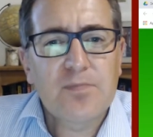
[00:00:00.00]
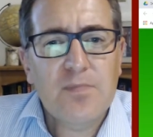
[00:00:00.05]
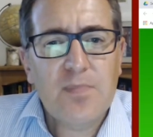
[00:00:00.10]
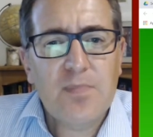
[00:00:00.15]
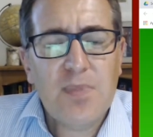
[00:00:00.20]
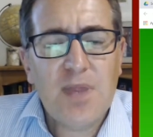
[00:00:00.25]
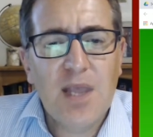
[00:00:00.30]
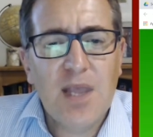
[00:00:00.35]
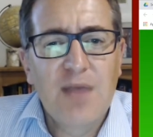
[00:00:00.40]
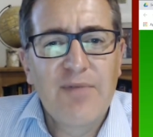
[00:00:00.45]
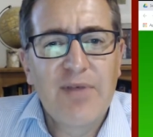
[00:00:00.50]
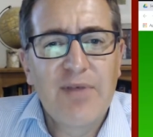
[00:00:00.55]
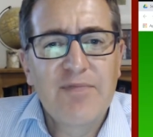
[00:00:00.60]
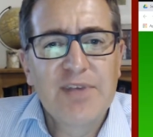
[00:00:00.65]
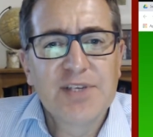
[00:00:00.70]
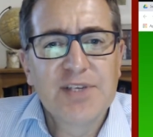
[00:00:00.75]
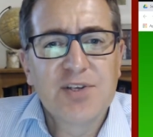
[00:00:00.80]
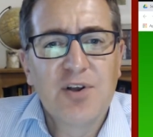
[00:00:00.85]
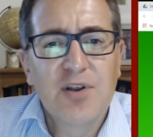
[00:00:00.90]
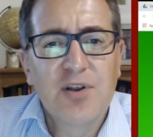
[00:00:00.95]
And then
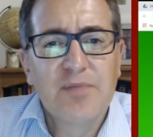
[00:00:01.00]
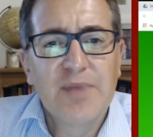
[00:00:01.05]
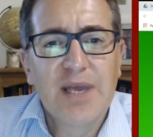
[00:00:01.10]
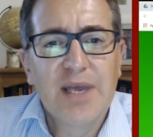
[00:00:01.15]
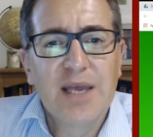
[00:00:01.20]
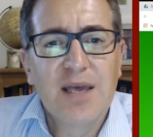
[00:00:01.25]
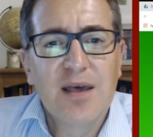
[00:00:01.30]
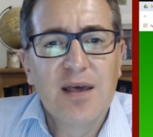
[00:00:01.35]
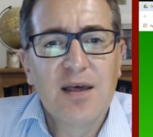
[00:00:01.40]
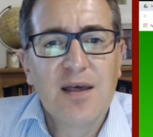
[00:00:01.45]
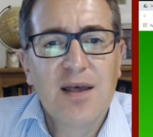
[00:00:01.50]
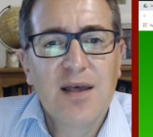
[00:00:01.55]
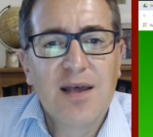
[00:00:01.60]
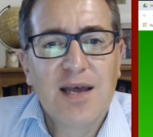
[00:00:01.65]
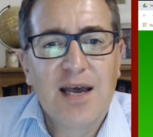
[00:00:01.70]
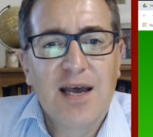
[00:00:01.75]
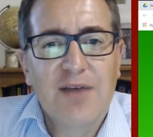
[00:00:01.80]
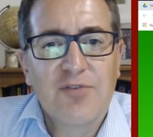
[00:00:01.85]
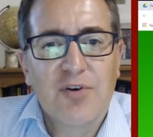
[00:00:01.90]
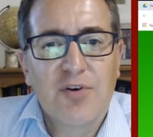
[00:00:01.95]
this column here,
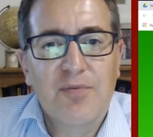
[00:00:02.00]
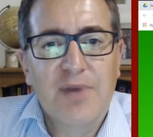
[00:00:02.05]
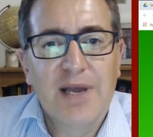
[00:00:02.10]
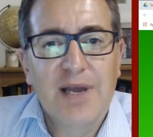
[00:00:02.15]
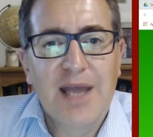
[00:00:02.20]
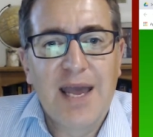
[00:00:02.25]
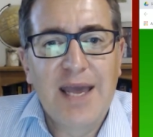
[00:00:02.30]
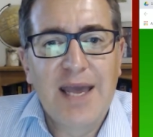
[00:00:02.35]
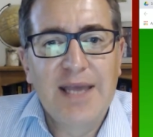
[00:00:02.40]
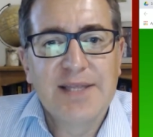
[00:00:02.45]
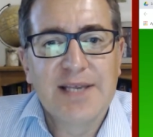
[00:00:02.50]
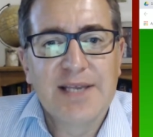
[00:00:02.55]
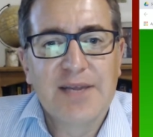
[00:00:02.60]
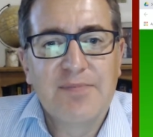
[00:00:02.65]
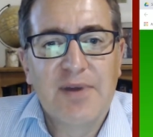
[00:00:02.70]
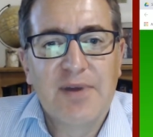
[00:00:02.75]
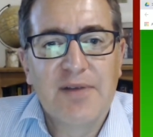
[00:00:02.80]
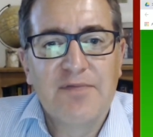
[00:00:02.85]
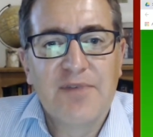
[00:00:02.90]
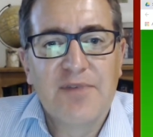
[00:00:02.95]
I've got my 8, add my
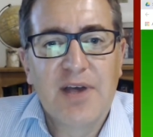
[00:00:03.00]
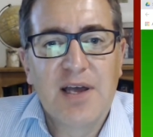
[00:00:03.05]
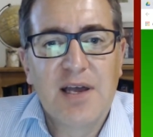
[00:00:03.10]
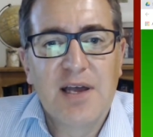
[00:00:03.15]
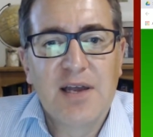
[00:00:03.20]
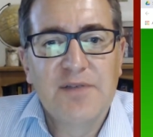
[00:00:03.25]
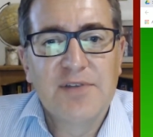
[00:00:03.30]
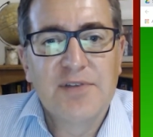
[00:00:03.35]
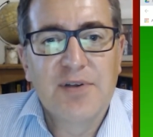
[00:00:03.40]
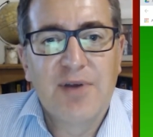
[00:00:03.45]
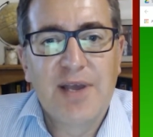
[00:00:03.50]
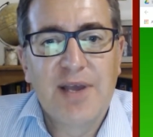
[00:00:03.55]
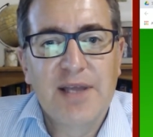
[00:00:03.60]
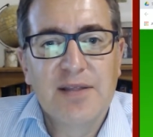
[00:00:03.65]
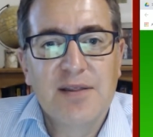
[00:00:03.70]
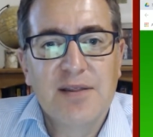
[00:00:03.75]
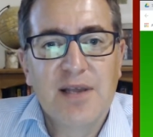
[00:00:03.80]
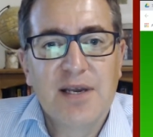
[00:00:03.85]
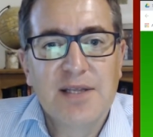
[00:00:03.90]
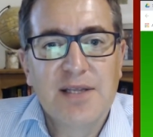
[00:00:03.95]
5, so 8,
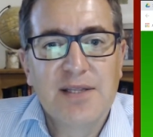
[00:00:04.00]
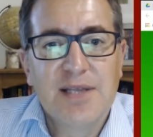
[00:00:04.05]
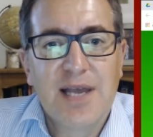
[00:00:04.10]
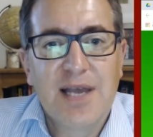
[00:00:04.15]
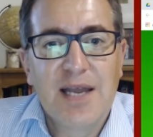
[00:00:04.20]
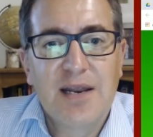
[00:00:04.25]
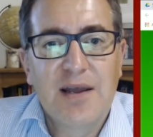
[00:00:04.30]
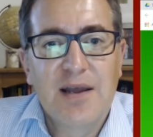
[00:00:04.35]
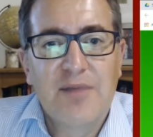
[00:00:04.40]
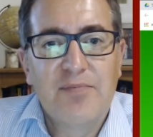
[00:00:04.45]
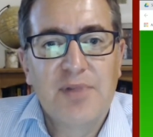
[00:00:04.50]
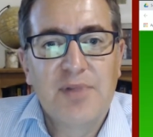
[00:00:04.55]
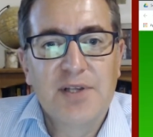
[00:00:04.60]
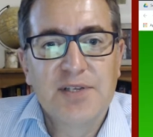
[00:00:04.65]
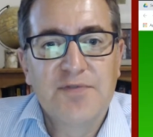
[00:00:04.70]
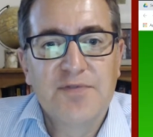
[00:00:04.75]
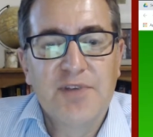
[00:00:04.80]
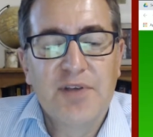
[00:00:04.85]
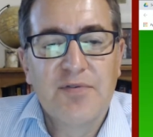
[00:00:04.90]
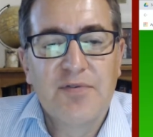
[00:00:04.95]
9, 10, plus
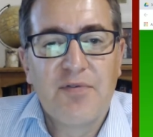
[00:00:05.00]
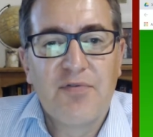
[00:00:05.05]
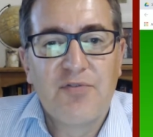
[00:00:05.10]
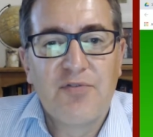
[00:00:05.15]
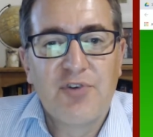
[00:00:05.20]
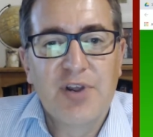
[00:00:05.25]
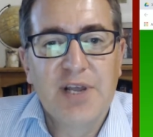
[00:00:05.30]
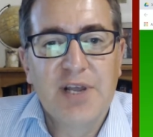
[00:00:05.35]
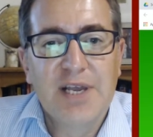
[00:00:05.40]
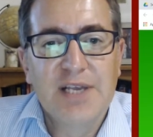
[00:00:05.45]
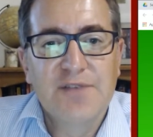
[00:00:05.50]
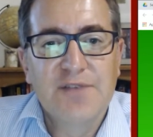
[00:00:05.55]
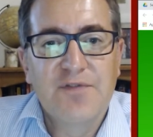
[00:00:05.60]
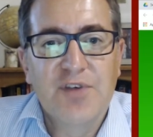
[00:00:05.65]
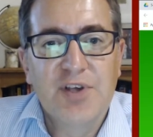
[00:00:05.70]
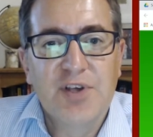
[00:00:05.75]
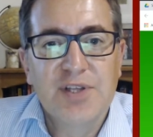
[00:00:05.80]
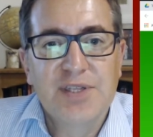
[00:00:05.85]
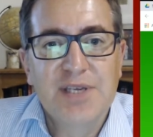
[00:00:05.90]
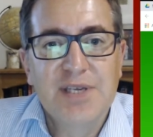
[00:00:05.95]
the other 3 is
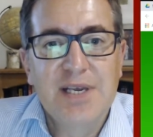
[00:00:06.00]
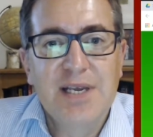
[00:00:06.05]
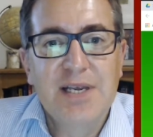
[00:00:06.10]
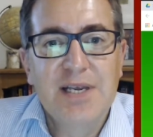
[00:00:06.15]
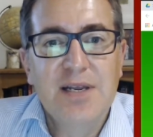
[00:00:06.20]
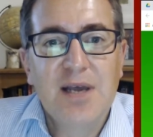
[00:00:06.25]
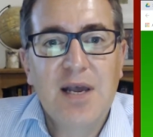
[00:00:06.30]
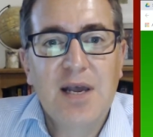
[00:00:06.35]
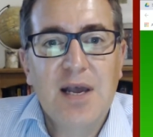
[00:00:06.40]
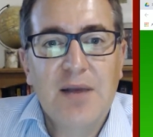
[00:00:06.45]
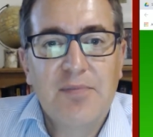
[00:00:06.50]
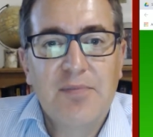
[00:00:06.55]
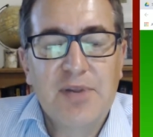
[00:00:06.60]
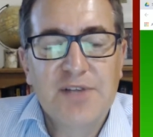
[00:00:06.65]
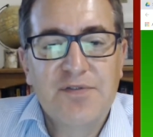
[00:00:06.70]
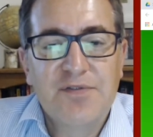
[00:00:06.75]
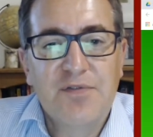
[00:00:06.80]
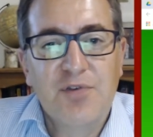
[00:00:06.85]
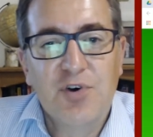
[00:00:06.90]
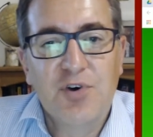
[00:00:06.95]
13, plus
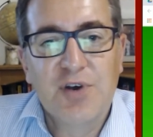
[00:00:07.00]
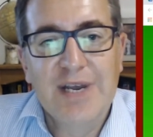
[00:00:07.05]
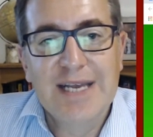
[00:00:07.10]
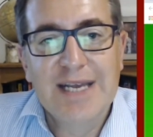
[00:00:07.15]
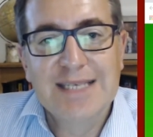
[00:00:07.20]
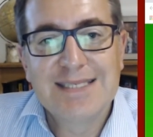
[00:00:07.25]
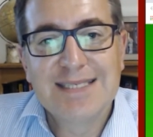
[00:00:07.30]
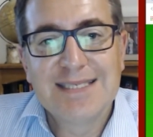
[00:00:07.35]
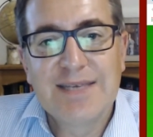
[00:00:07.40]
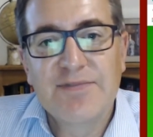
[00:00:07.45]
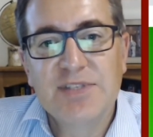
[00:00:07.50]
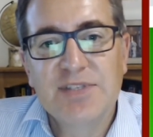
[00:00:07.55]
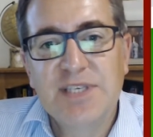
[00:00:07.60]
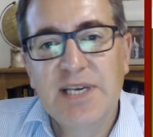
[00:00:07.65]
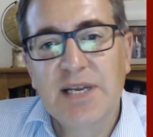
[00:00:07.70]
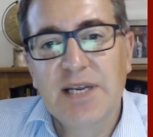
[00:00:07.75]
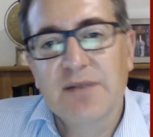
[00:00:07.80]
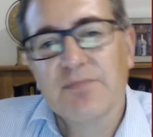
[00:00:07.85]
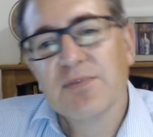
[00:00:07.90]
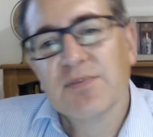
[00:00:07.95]
the 4 is
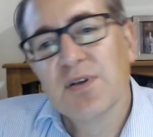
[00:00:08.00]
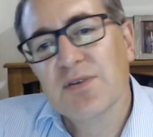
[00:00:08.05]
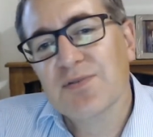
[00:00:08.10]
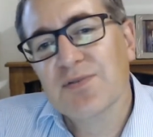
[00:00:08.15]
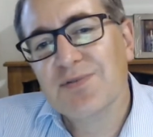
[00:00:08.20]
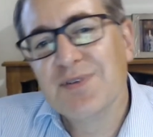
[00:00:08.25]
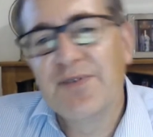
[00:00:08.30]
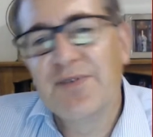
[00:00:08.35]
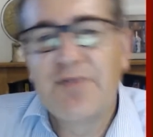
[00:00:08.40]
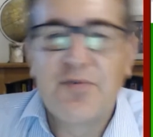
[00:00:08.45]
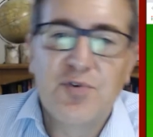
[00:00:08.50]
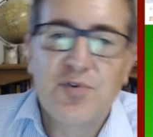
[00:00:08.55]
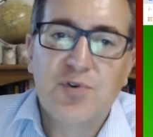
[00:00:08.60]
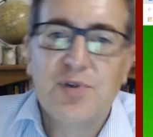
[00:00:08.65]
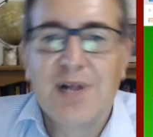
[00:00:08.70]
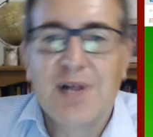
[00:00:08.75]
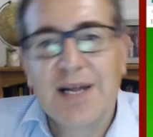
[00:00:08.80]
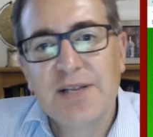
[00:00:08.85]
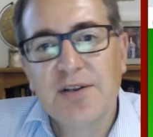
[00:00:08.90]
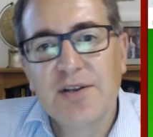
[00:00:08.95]
17. So they've all
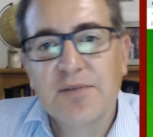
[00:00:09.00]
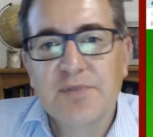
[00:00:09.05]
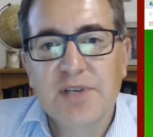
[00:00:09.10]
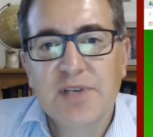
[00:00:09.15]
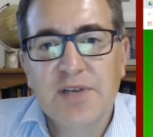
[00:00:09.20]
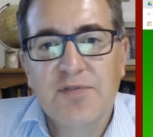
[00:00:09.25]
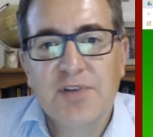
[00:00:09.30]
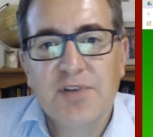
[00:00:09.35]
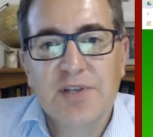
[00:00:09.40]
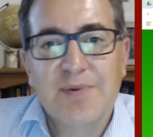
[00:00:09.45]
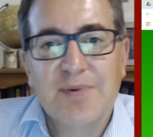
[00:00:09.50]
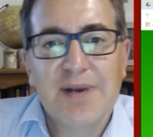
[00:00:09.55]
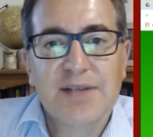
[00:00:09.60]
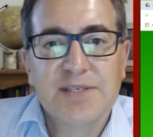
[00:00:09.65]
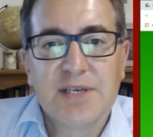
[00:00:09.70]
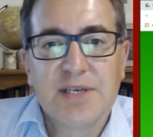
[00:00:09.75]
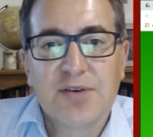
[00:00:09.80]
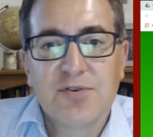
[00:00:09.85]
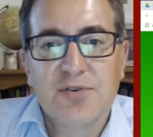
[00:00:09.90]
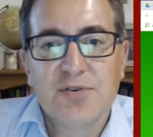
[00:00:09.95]
added up to different amounts. I
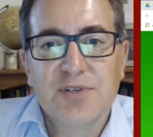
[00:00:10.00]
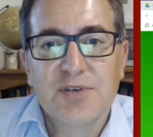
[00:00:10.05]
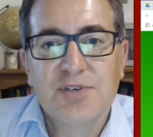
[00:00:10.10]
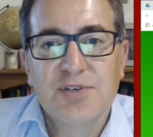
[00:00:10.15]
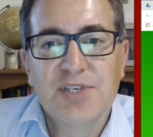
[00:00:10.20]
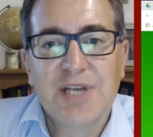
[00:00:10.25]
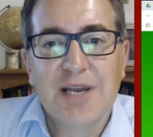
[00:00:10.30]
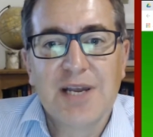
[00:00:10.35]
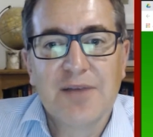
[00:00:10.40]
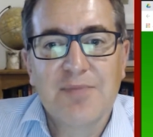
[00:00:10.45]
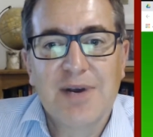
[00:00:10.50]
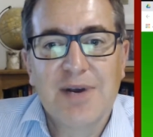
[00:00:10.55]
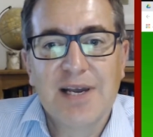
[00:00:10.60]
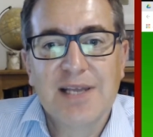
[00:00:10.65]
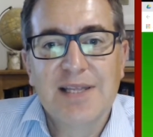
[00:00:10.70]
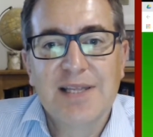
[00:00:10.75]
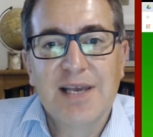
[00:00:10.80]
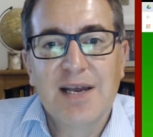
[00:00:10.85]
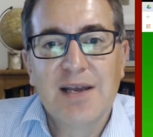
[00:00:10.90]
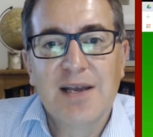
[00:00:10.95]
could also check via
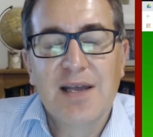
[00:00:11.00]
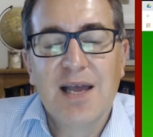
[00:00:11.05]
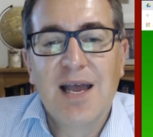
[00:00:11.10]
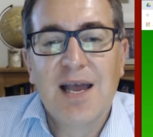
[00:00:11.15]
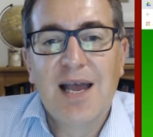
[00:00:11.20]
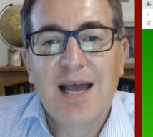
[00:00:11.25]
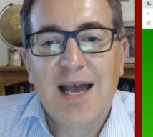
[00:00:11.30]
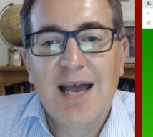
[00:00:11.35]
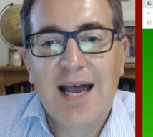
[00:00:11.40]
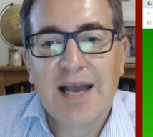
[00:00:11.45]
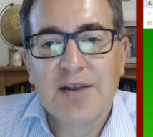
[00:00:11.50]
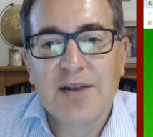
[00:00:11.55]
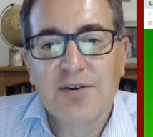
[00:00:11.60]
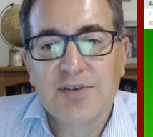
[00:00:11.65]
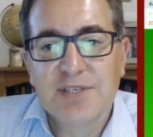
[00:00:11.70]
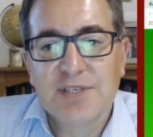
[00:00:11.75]
diagonals.